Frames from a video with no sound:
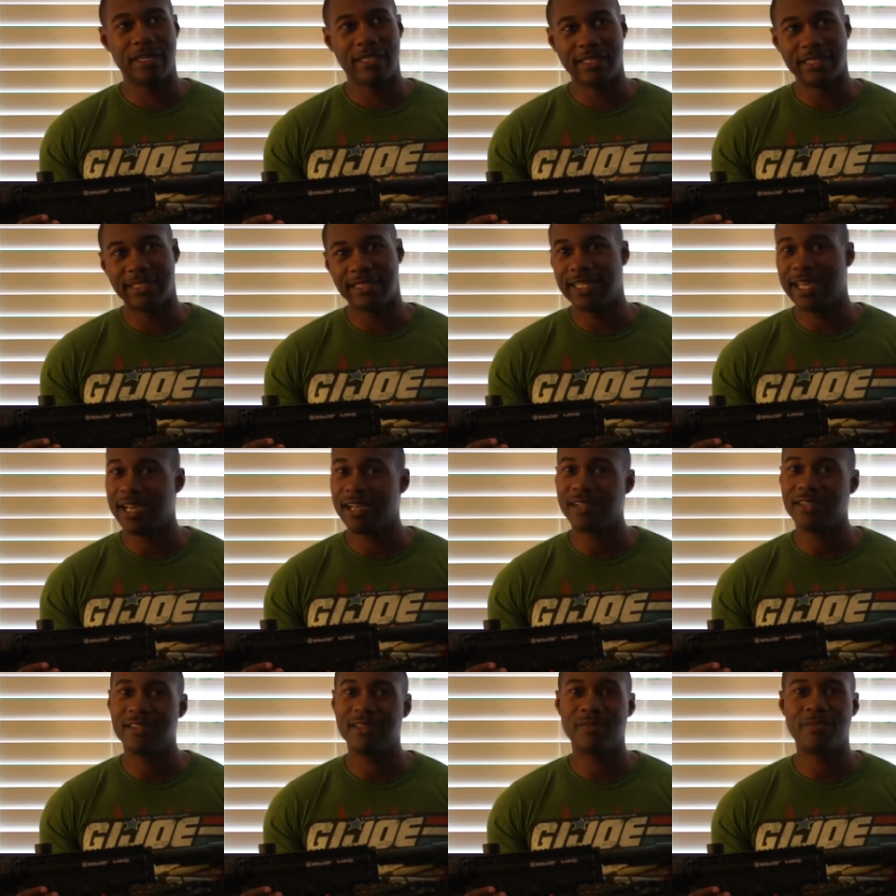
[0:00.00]
does
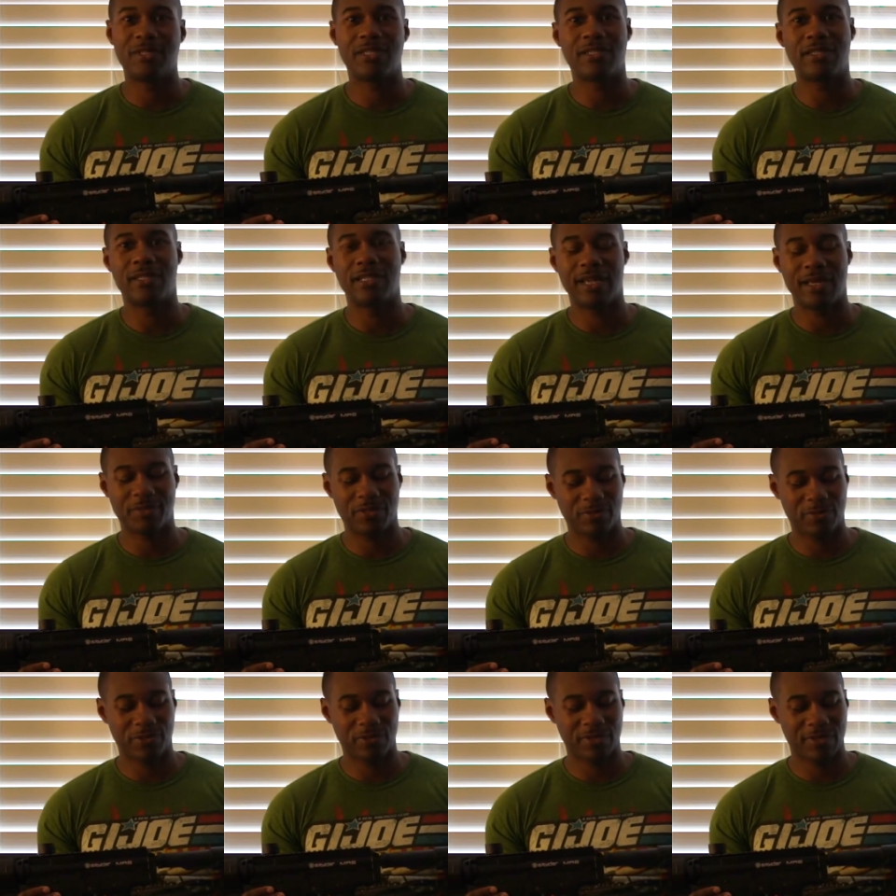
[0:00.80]
not come with a
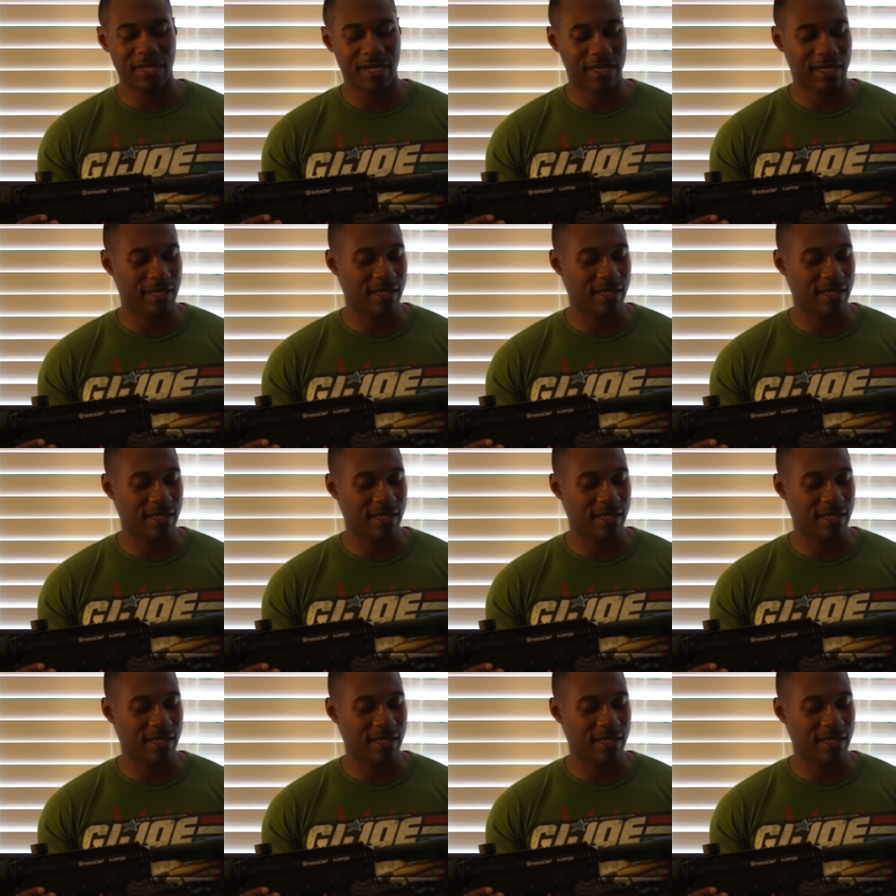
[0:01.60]
collapsible stock.